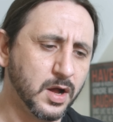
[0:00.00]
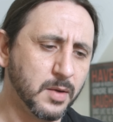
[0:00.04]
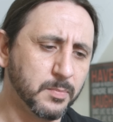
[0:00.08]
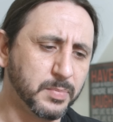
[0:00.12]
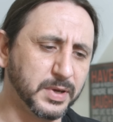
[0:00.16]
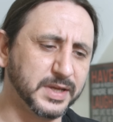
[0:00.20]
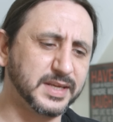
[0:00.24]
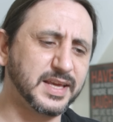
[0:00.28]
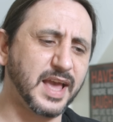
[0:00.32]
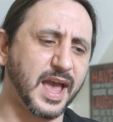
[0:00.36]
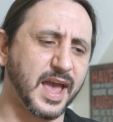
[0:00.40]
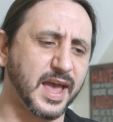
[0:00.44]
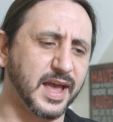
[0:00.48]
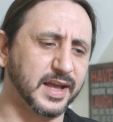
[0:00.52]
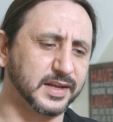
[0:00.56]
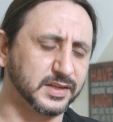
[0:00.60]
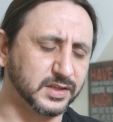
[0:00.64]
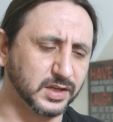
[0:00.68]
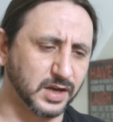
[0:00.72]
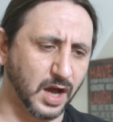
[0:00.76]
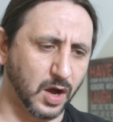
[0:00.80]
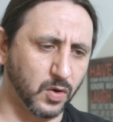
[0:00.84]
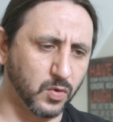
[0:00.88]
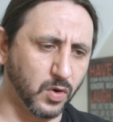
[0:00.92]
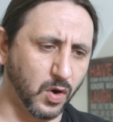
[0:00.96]
But yeah,
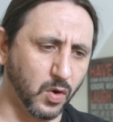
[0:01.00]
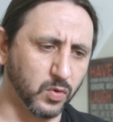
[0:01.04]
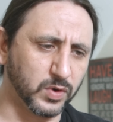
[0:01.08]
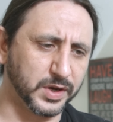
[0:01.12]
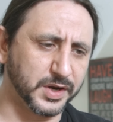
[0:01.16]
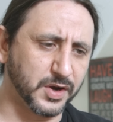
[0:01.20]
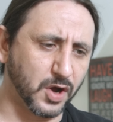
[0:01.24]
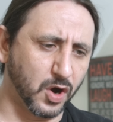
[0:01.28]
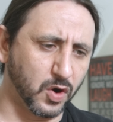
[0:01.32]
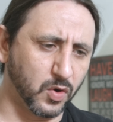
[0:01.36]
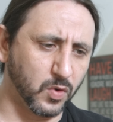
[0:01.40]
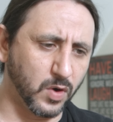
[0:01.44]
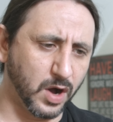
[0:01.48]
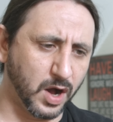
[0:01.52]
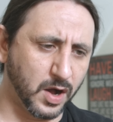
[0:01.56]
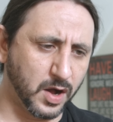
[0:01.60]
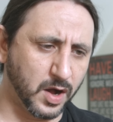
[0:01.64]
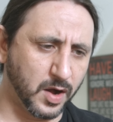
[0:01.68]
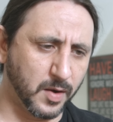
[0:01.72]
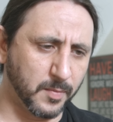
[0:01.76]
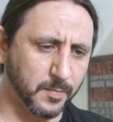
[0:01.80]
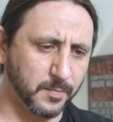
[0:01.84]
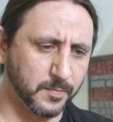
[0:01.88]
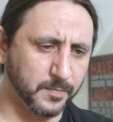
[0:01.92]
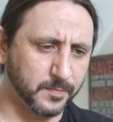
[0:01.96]
you know, all in all,
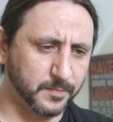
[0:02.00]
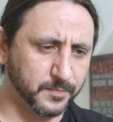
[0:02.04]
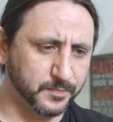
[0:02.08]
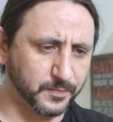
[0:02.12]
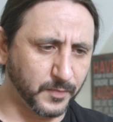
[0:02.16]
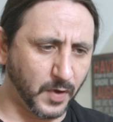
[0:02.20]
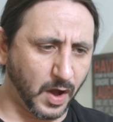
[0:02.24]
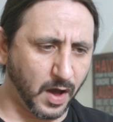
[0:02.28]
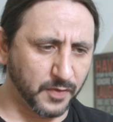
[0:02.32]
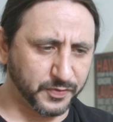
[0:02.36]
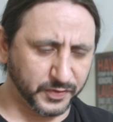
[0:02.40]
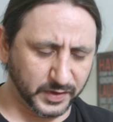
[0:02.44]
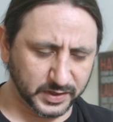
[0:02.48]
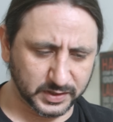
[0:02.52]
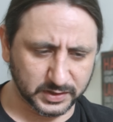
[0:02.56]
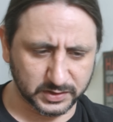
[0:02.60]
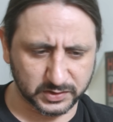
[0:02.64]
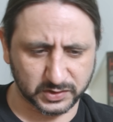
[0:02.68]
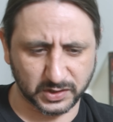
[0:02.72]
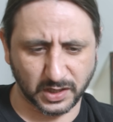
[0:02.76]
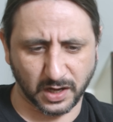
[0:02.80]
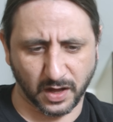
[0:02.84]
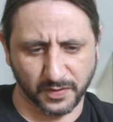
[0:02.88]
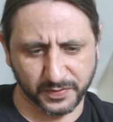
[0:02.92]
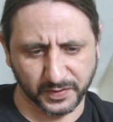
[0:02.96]
I think it's